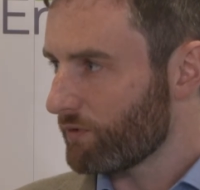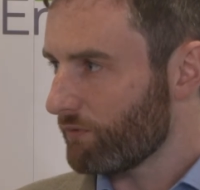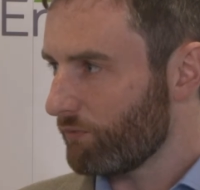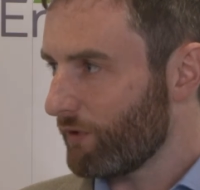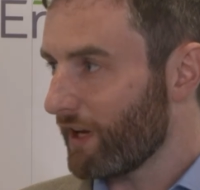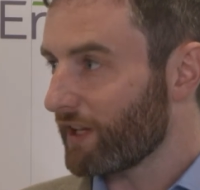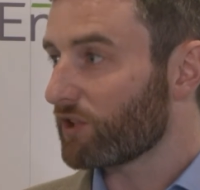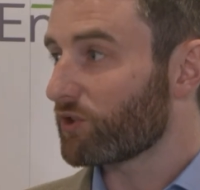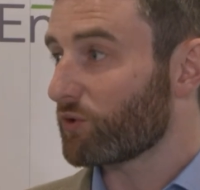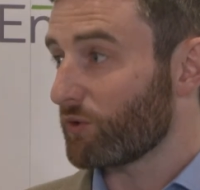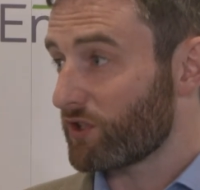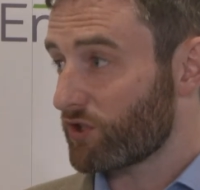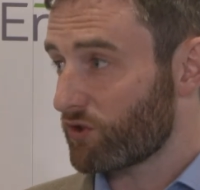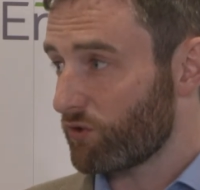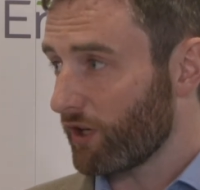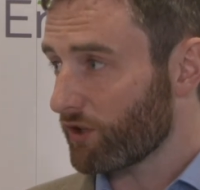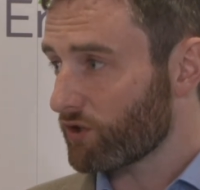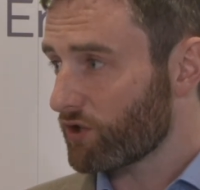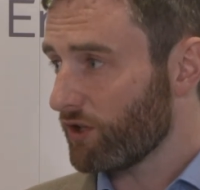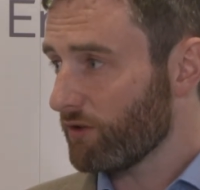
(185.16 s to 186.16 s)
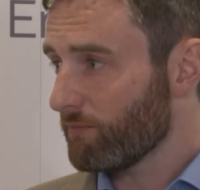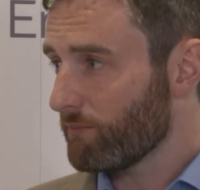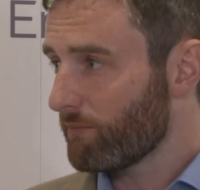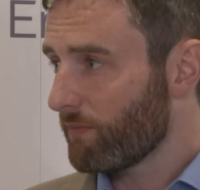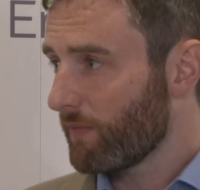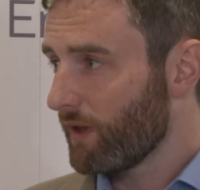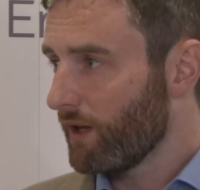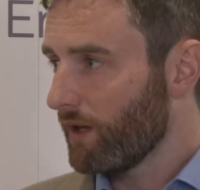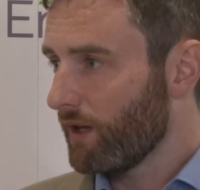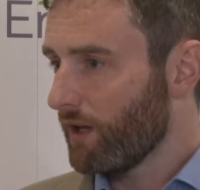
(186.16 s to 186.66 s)
regulatory structure.
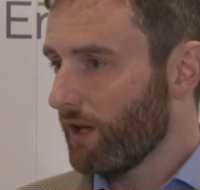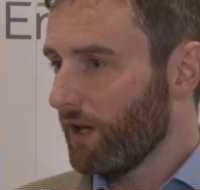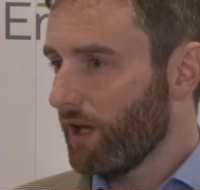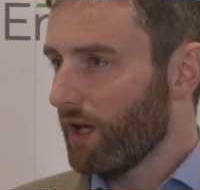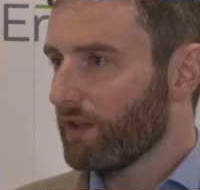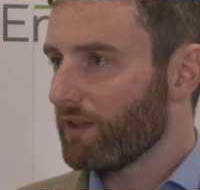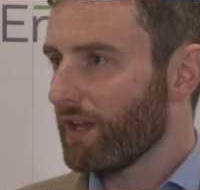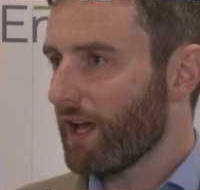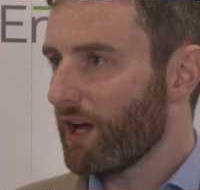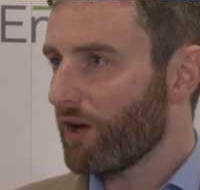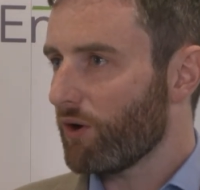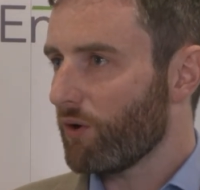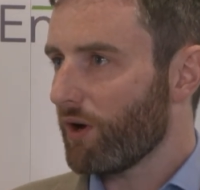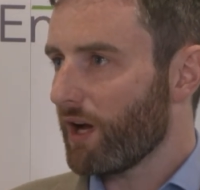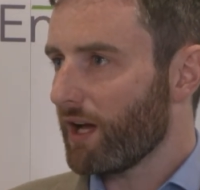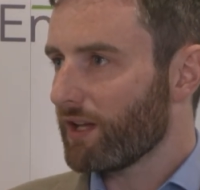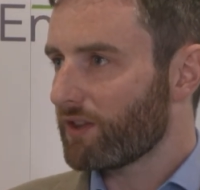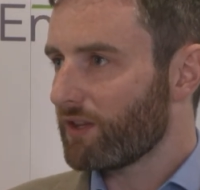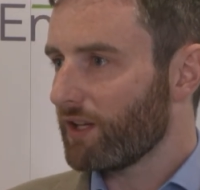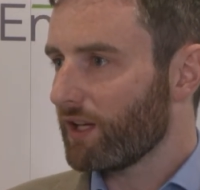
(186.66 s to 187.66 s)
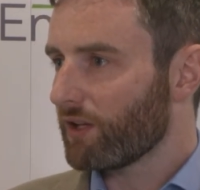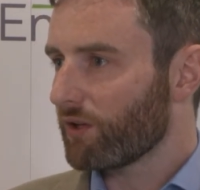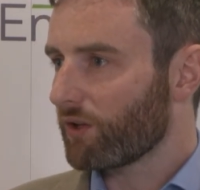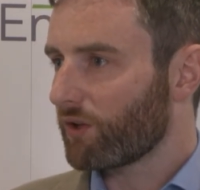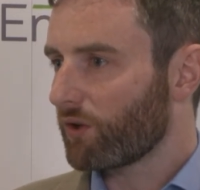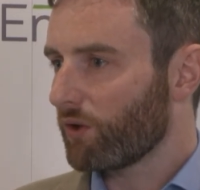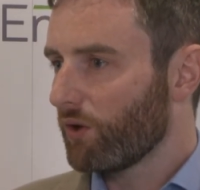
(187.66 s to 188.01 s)
Now, I think